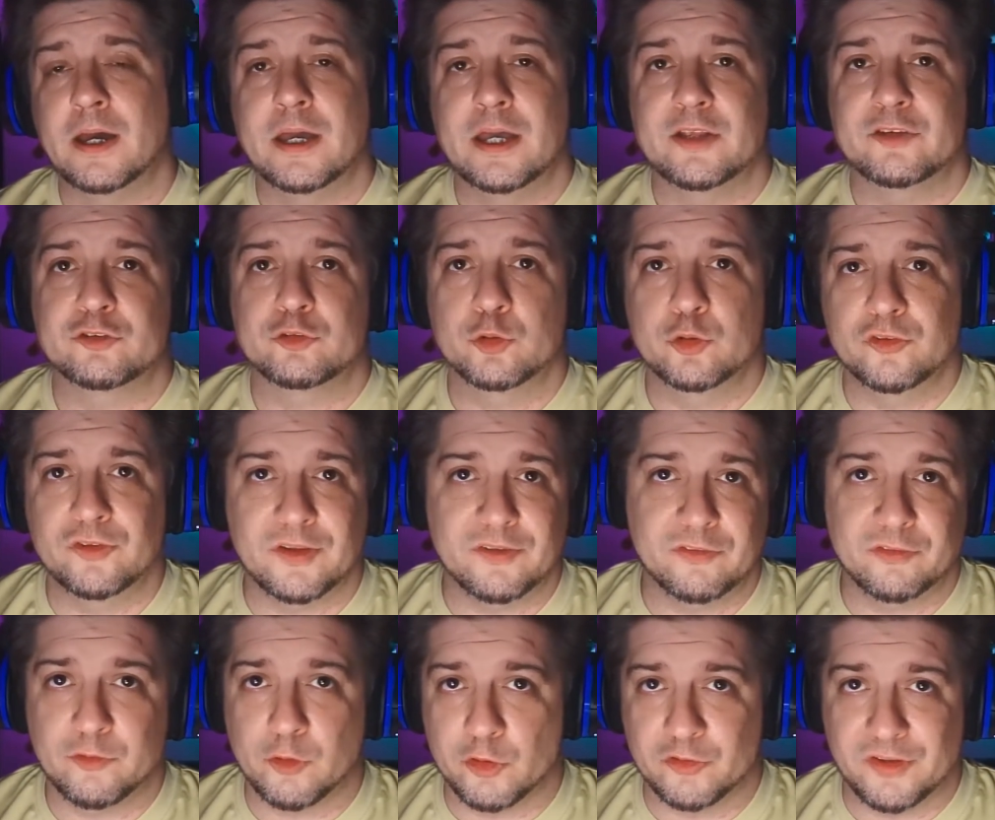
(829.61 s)
It's Tuesdays
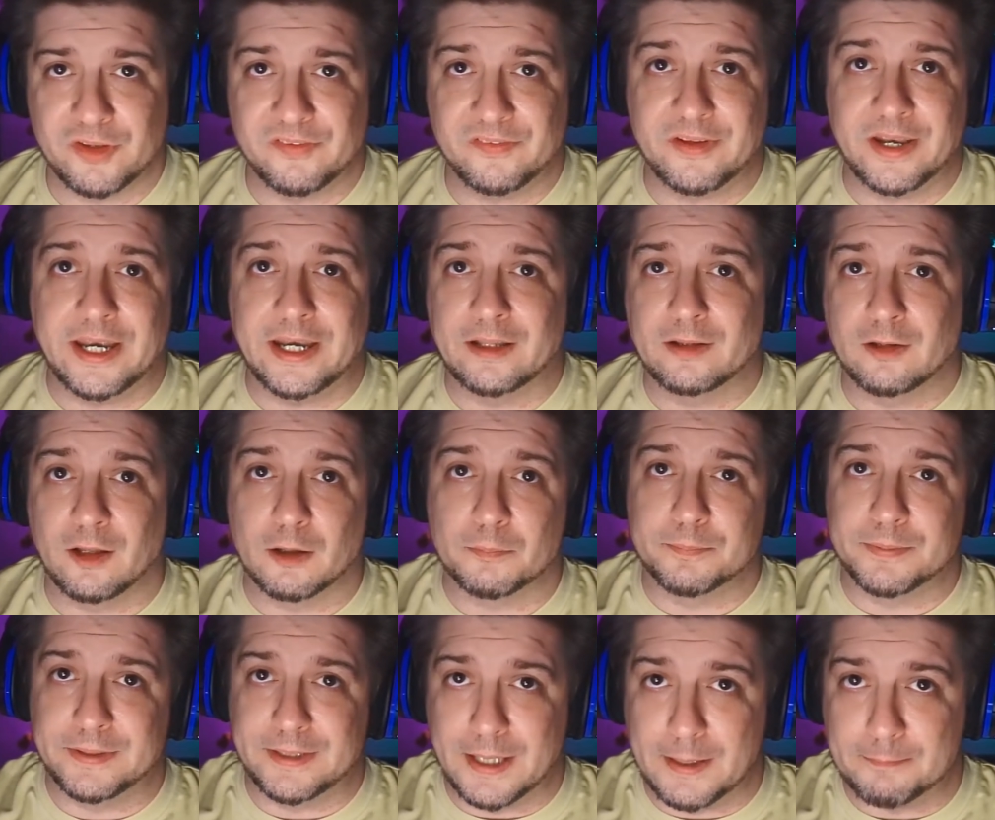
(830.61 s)
and Thursdays at 8 o'clock
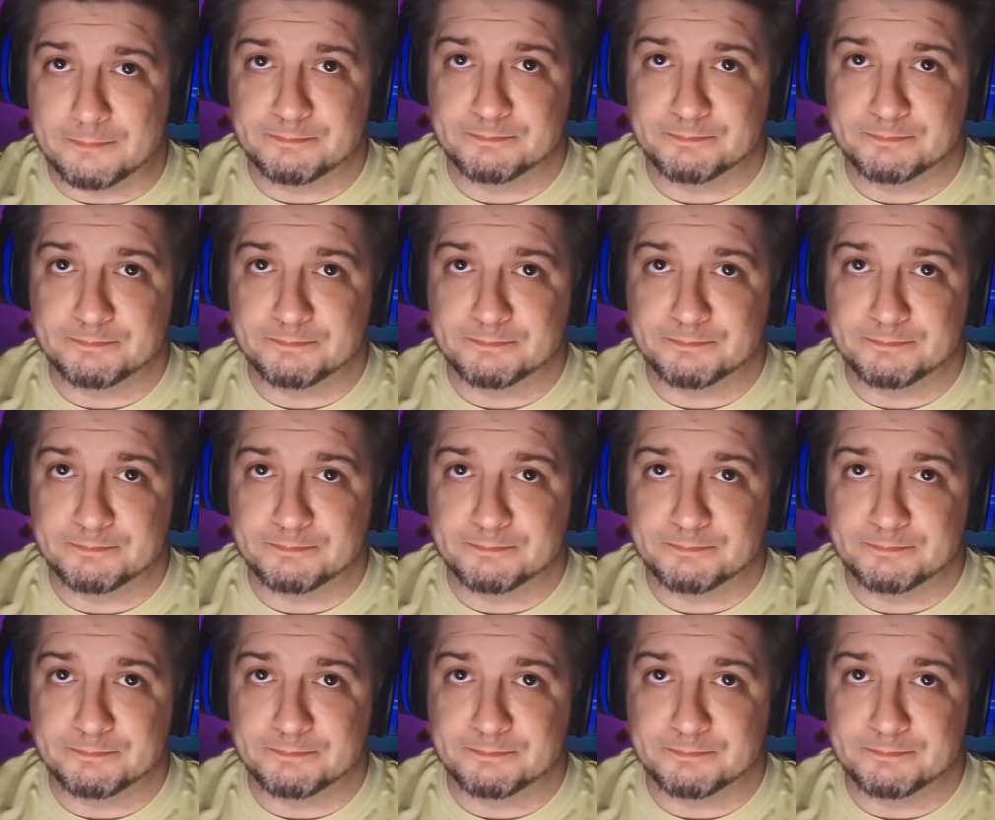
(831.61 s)
p.m.